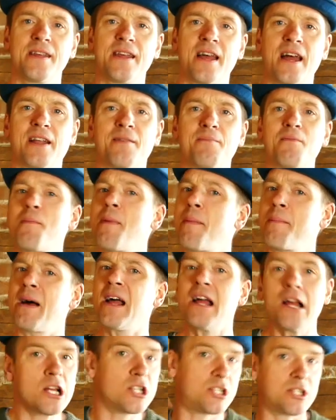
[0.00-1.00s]
And
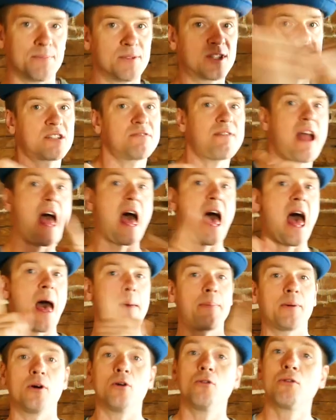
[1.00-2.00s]
remember,
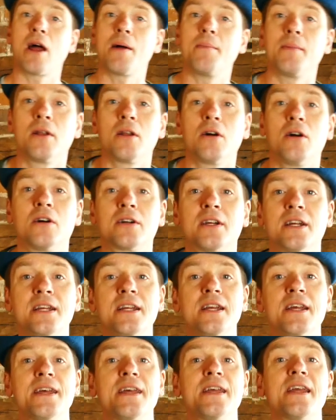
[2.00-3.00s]
subscribe, all that malarkey,
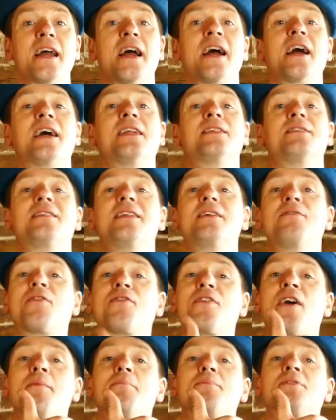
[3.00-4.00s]
and leave a
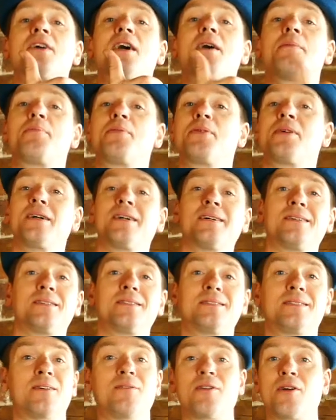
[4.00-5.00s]
thumbs up.
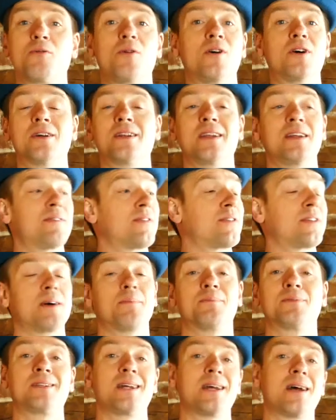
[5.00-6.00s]
Don't know why I'd leave a
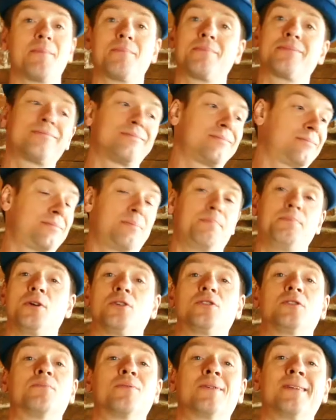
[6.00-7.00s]
thumbs down.
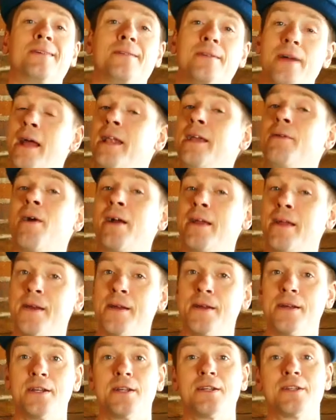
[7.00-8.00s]
Books are brilliant. Anyway,
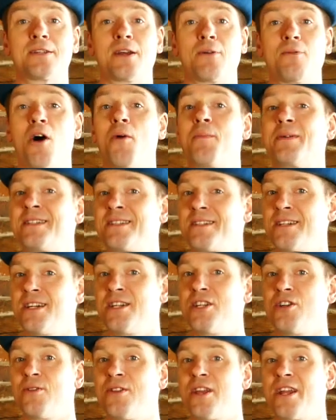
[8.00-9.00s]
so I'll be seeing
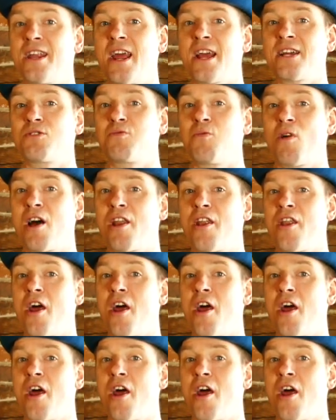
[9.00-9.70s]
you in the next one.